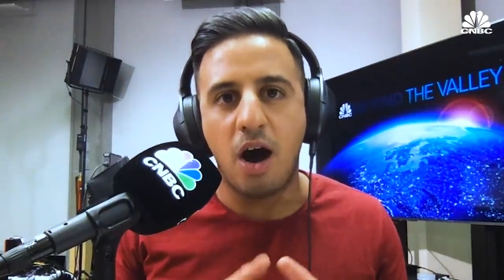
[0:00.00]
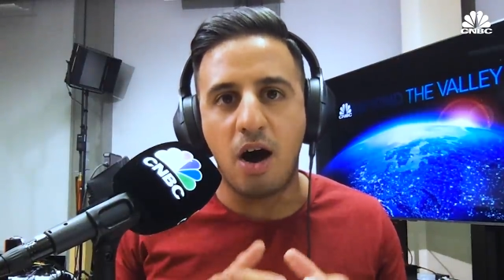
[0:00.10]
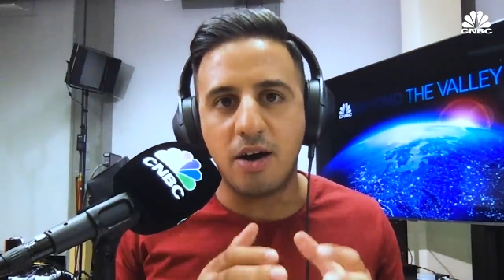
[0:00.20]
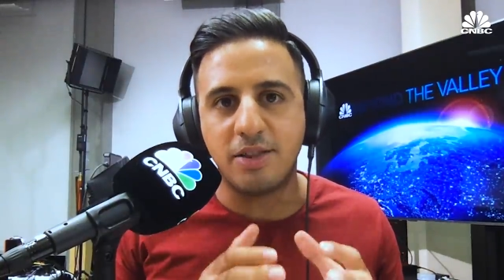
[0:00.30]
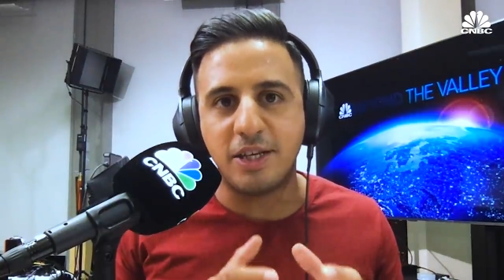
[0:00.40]

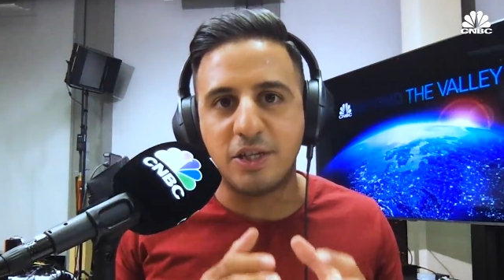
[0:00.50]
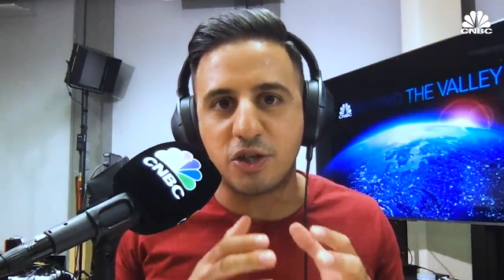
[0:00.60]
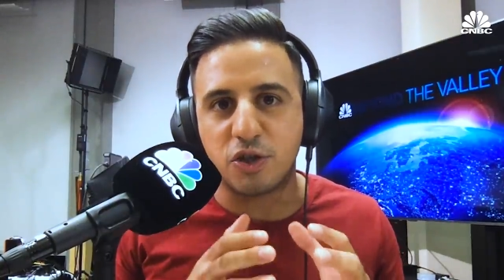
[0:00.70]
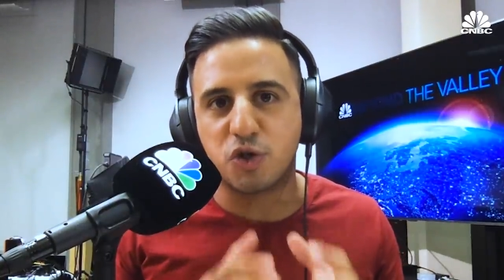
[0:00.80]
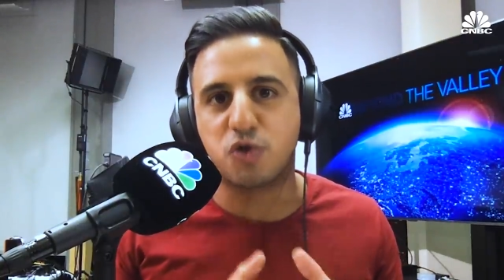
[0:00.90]
are
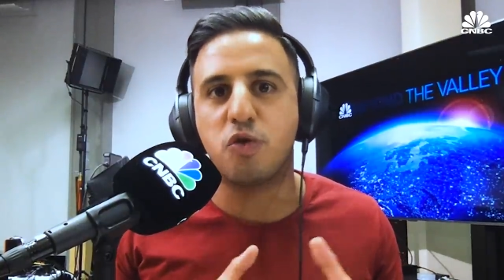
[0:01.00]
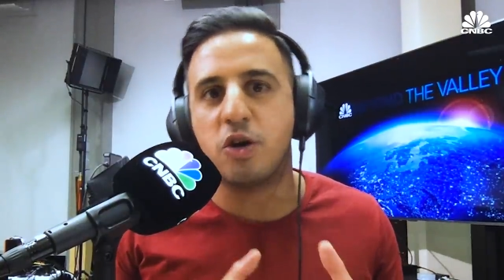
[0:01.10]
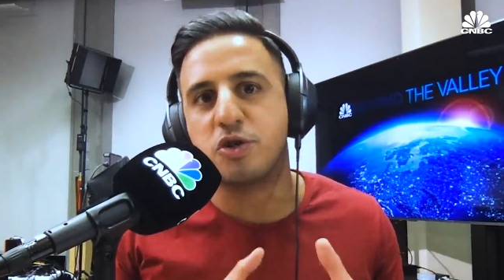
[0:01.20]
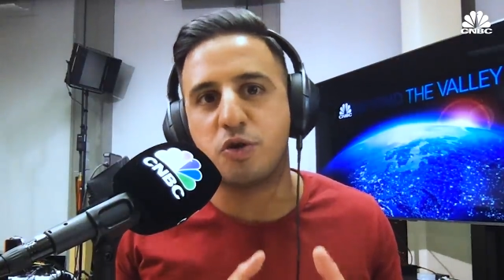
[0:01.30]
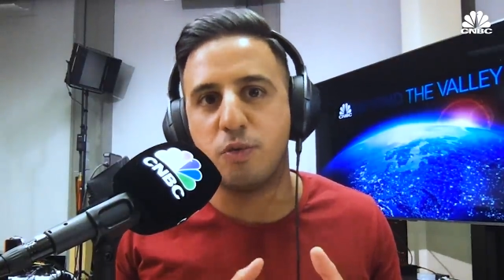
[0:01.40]
these
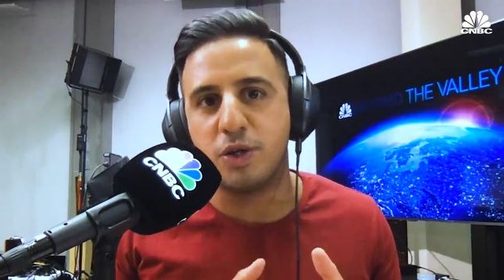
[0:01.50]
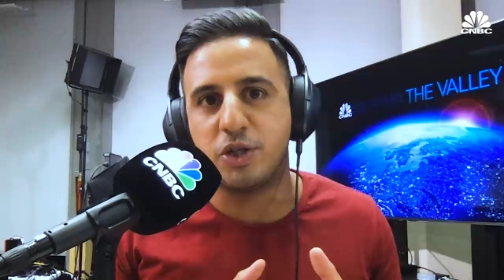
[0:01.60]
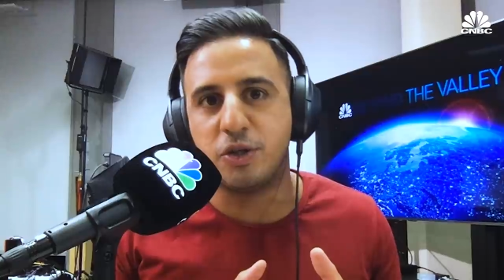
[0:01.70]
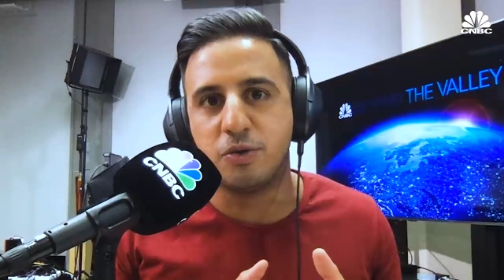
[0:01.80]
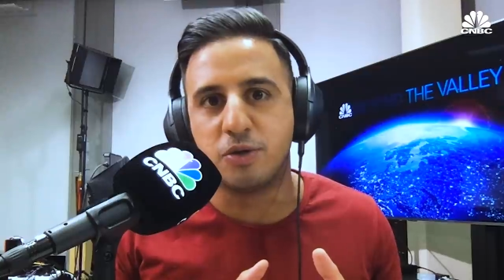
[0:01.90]
structural
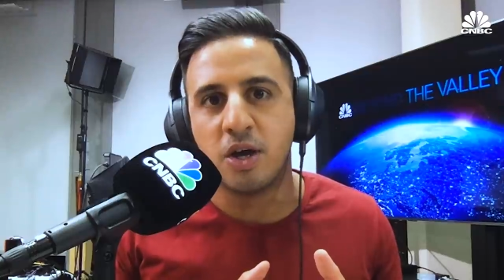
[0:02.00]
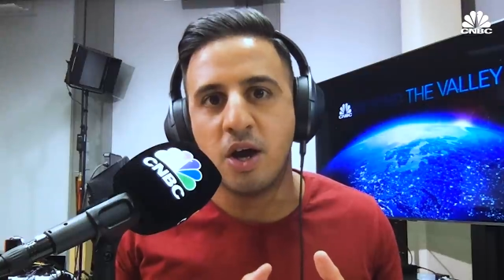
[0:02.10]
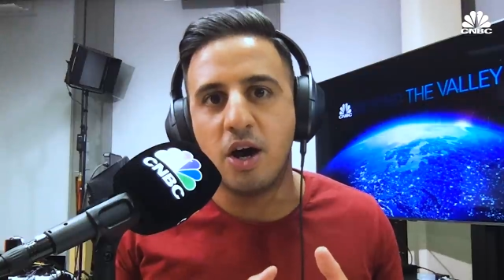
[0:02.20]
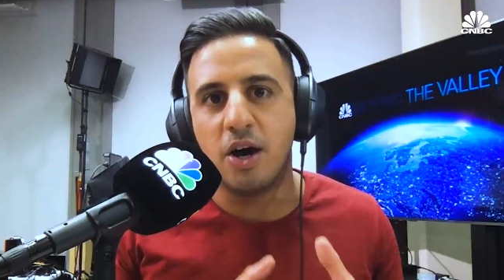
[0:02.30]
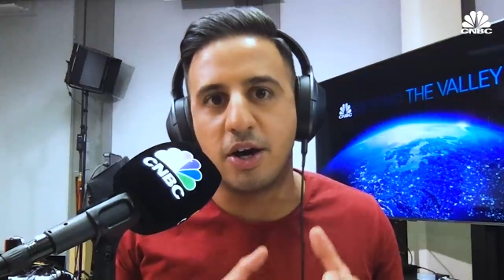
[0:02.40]
issues
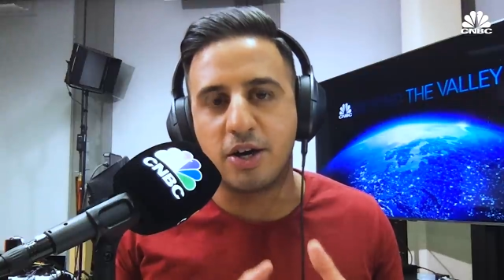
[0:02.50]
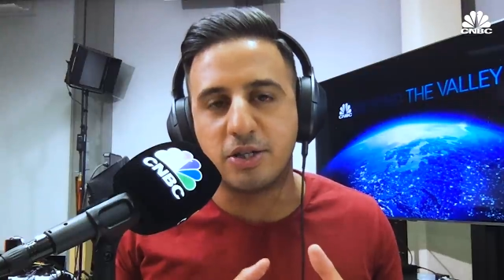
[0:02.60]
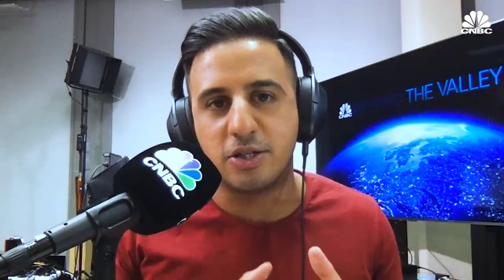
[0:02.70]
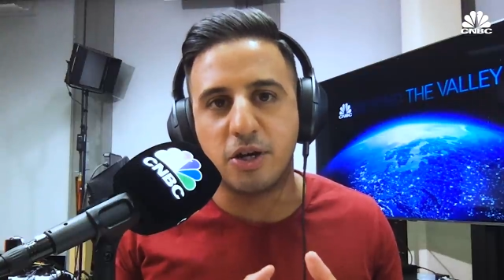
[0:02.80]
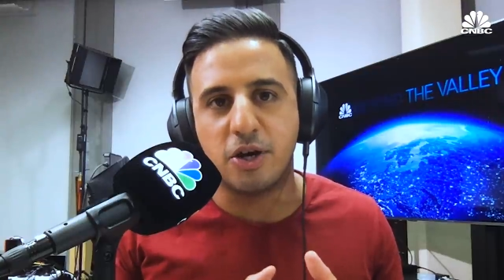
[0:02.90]
a
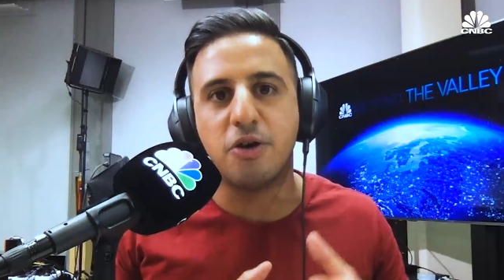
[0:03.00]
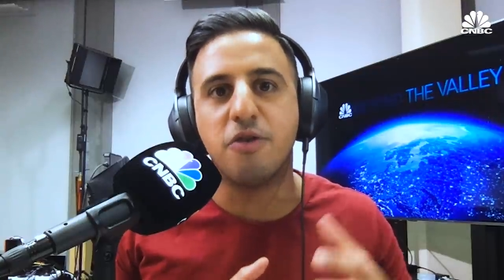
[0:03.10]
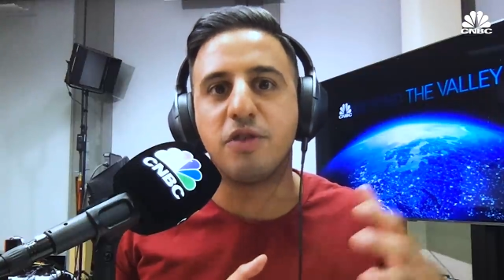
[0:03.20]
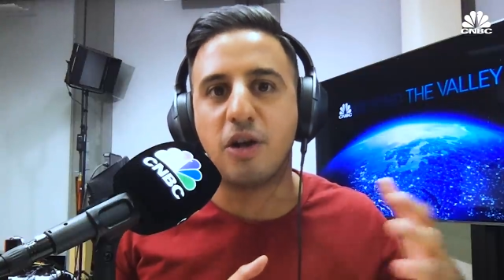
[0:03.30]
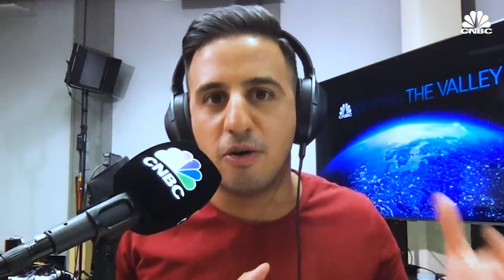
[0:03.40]
concern
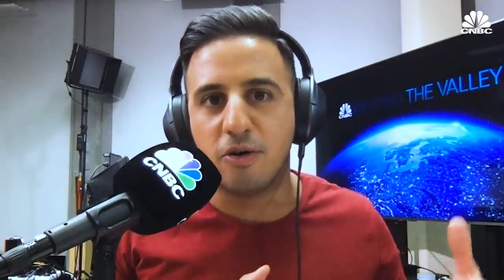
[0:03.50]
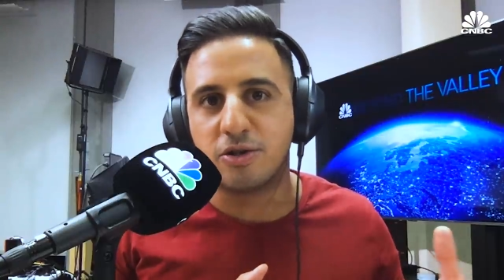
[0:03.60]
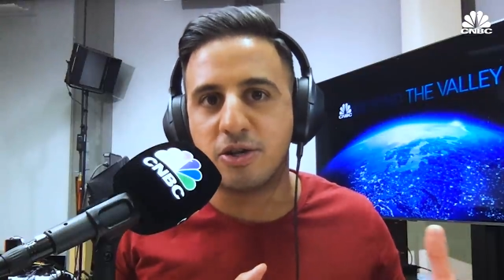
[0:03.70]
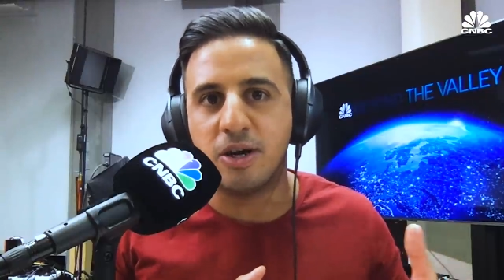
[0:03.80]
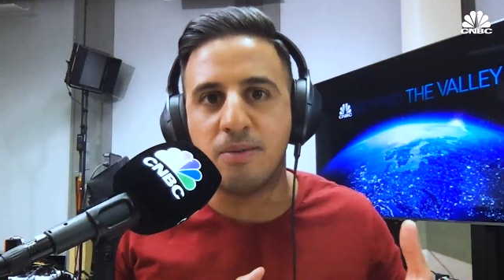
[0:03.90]
over the long
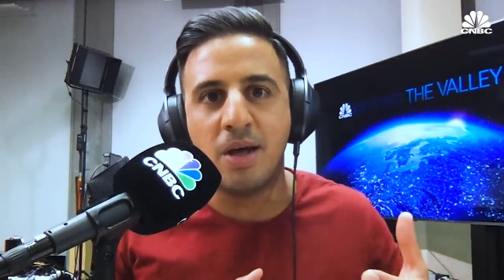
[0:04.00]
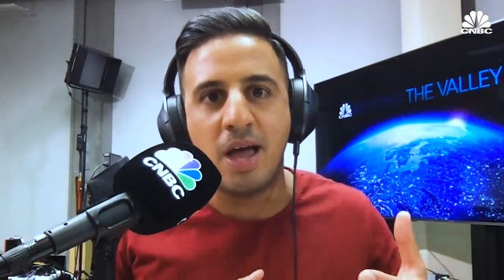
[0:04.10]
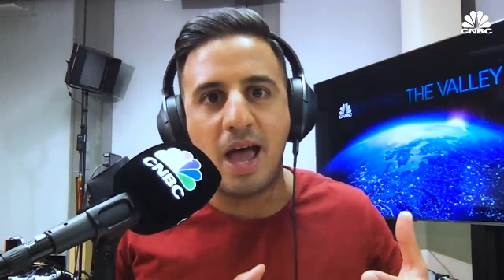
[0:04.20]
term?